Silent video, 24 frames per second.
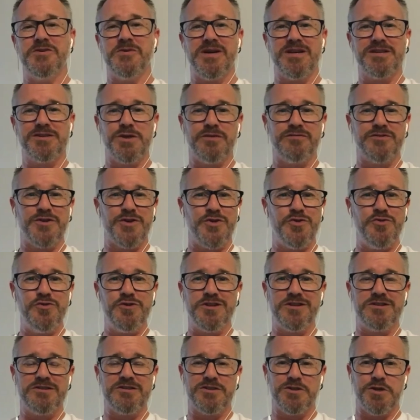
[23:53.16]
ourselves a
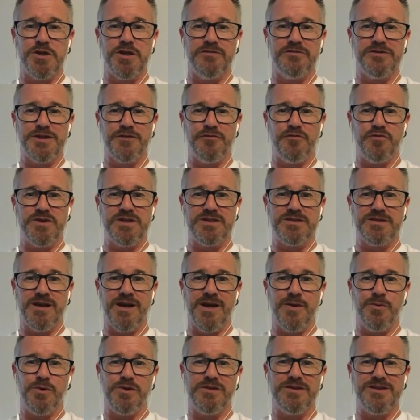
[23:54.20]
huge disservice if we
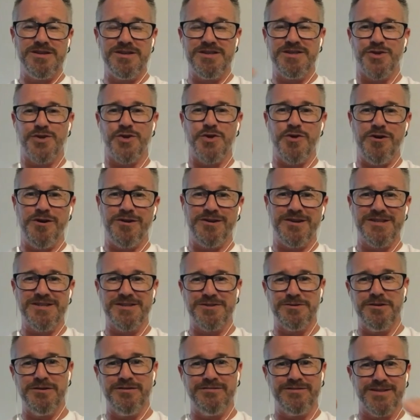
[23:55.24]
say, well, here's the God I
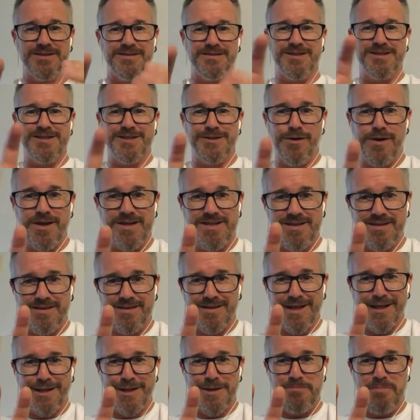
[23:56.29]
serve and it's nicely,
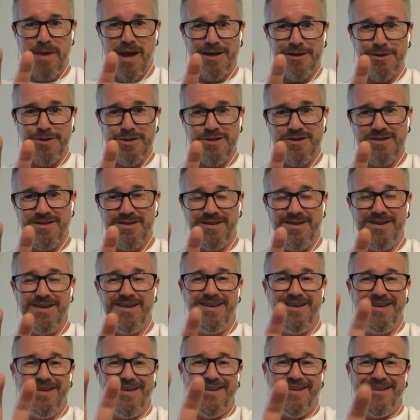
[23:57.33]
neatly packaged.
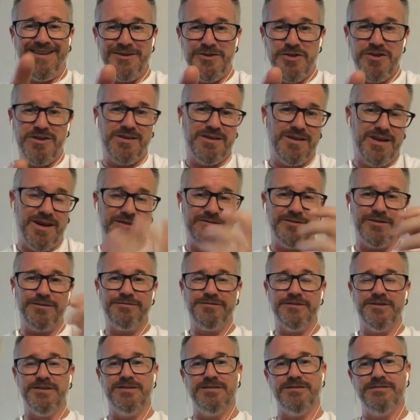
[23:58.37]
Right. And you can have it
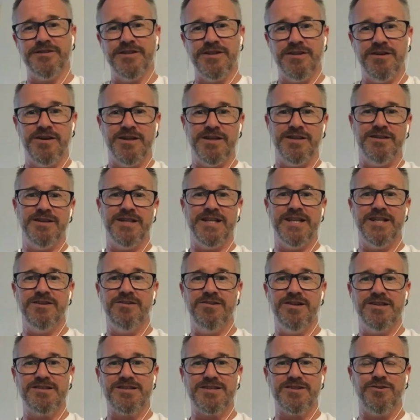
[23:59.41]
for, for nine
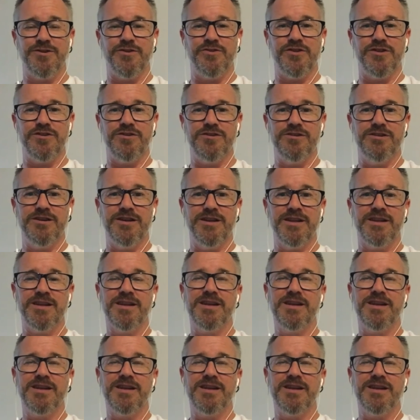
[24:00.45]
ninety-nine, sign on the line.